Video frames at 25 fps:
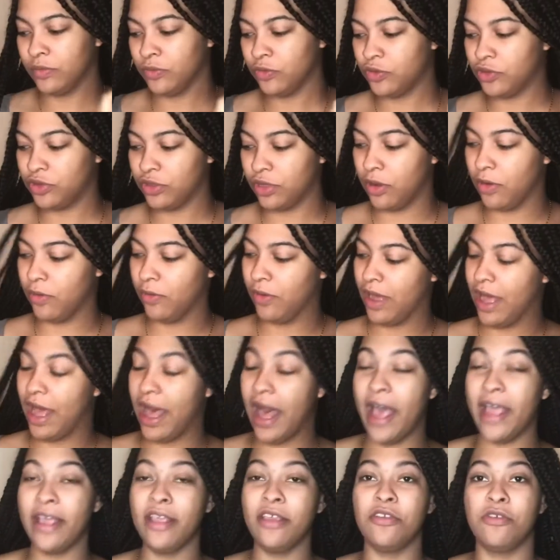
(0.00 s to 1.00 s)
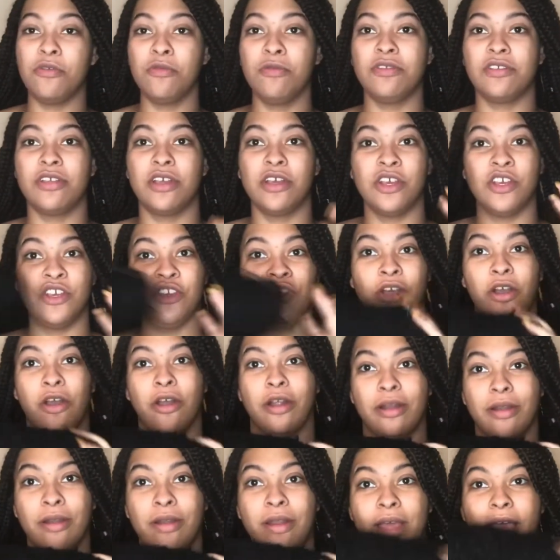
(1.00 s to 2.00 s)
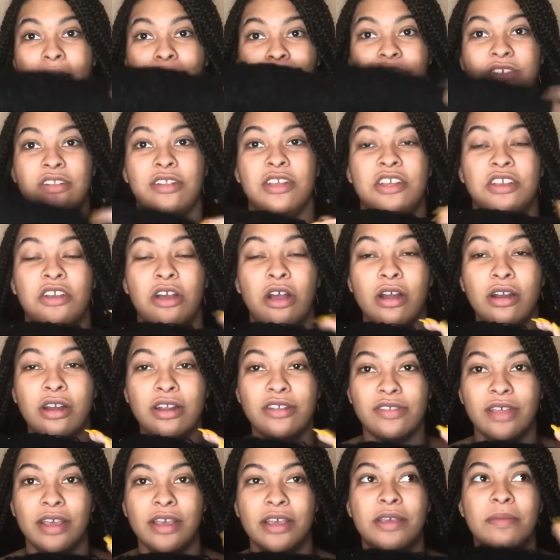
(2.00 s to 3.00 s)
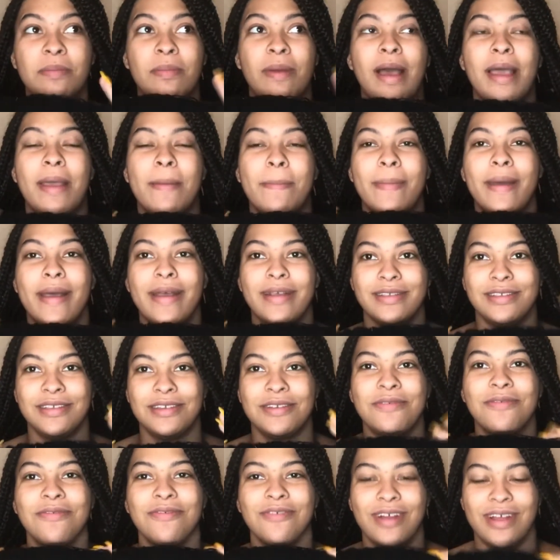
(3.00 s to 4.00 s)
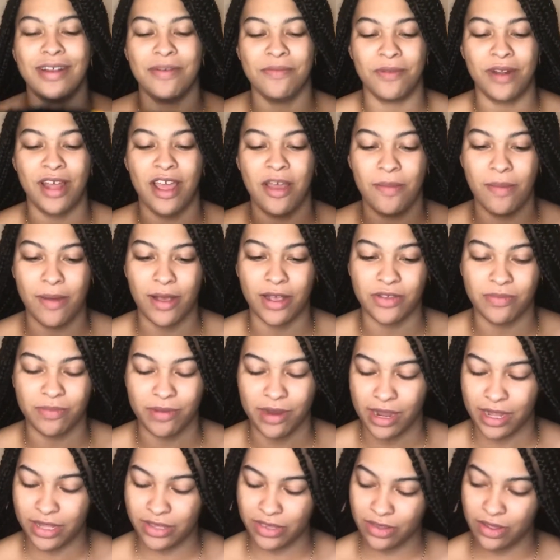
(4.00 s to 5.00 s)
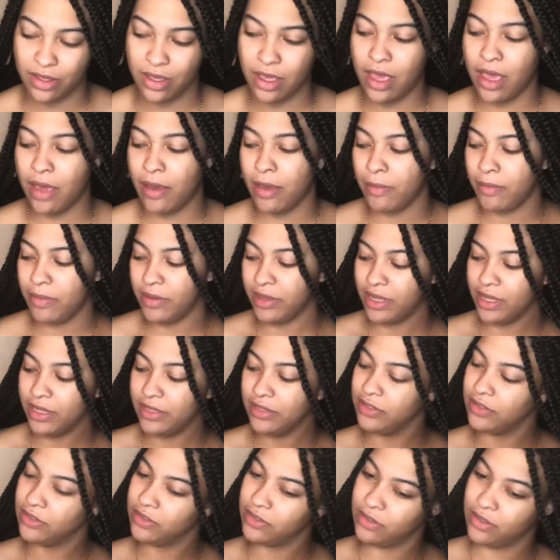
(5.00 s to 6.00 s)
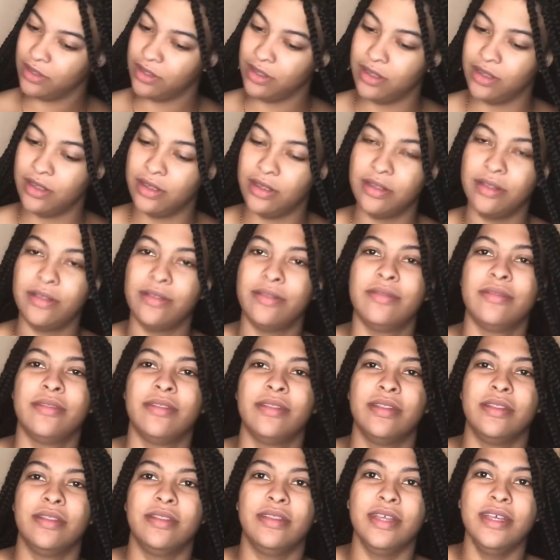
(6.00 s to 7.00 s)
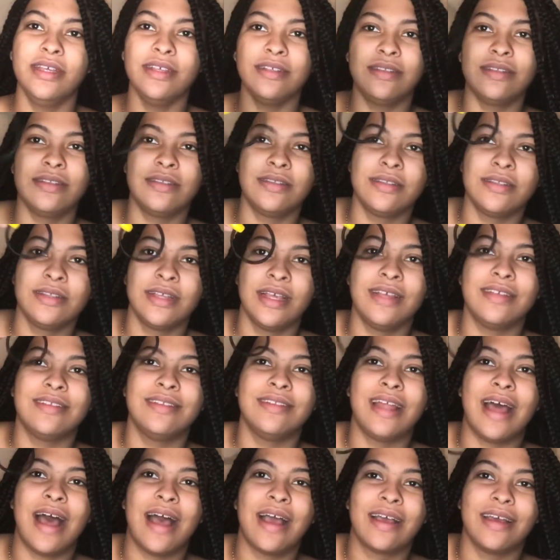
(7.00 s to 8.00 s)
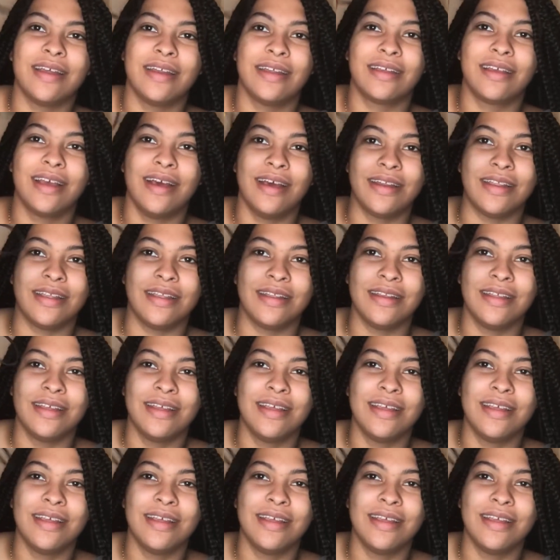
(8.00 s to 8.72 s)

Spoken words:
So I use yarn. Actually, yarn is like my best friend when I have box braids, because this is not gonna cut it.